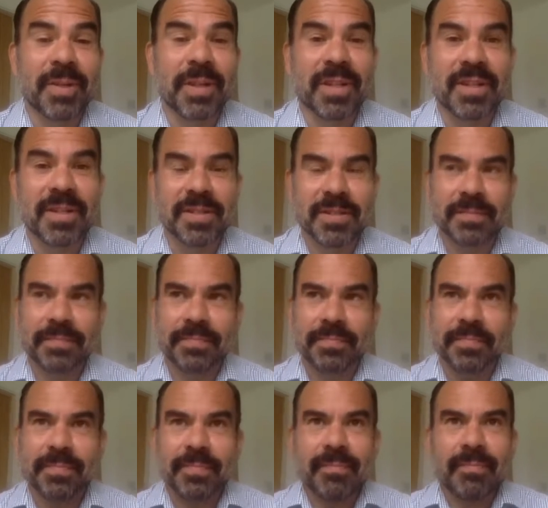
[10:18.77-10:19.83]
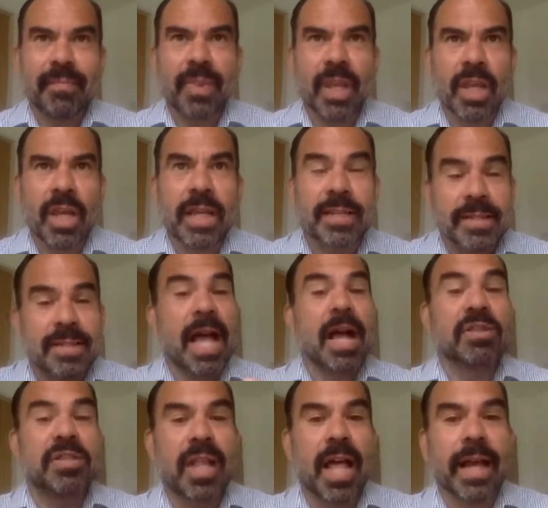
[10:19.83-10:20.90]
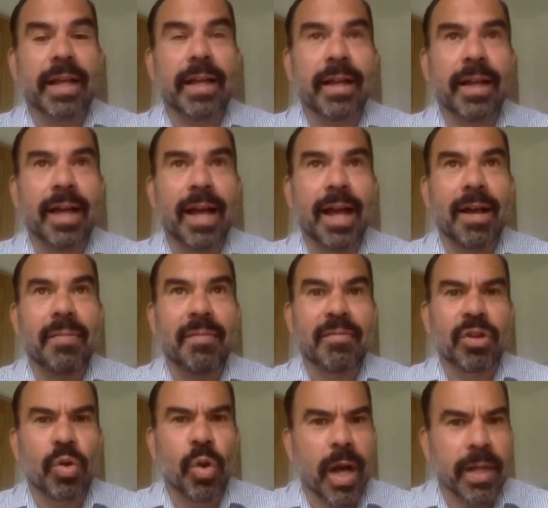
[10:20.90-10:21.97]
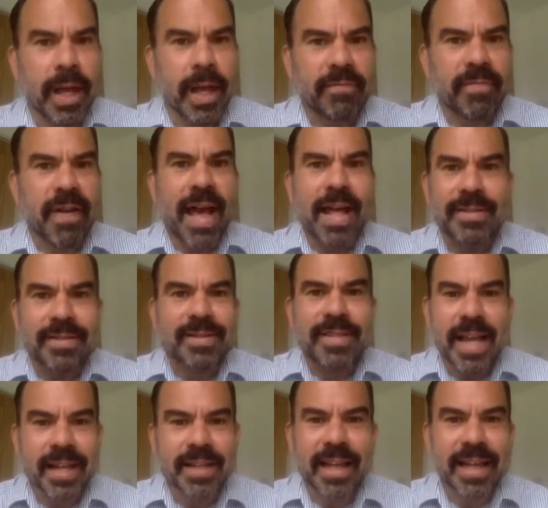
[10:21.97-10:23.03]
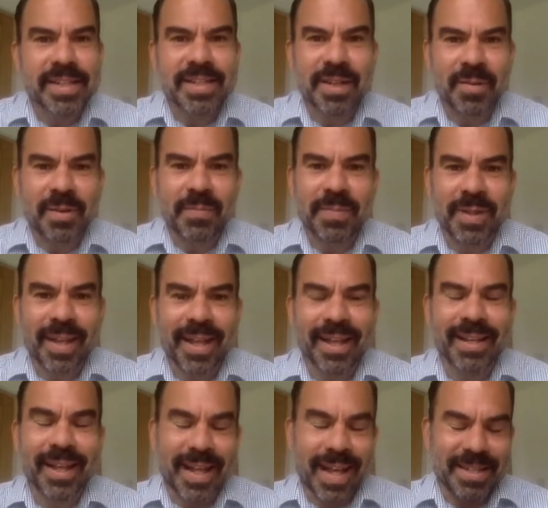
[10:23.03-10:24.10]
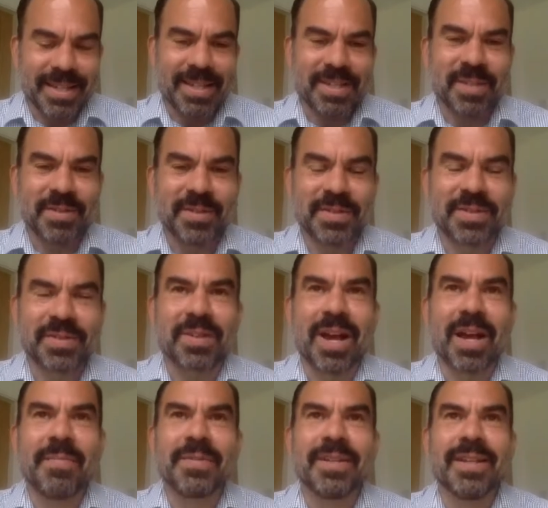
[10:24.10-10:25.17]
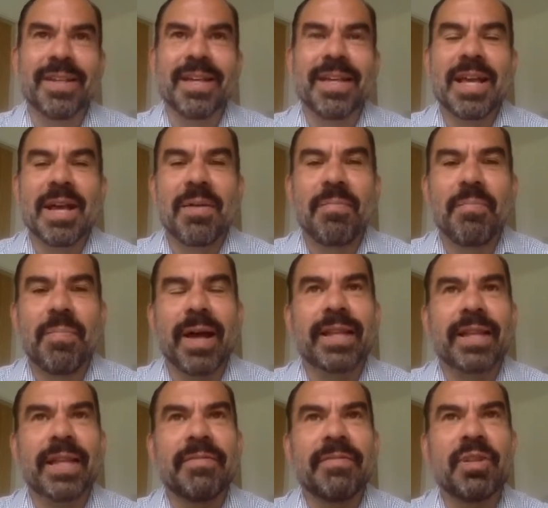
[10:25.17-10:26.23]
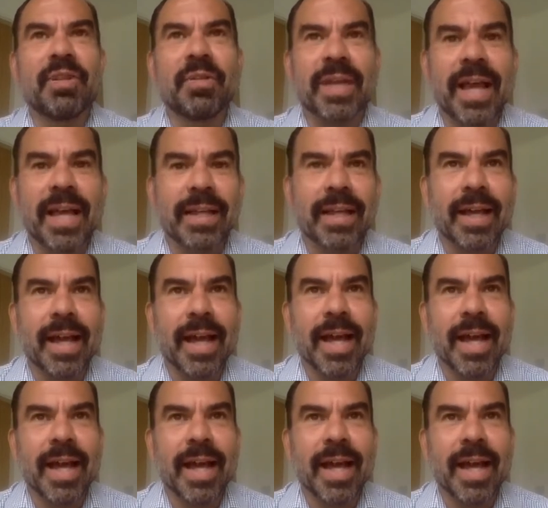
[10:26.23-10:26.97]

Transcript: because it sounds like quite advanced techniques are in play, like as you described. But if you look at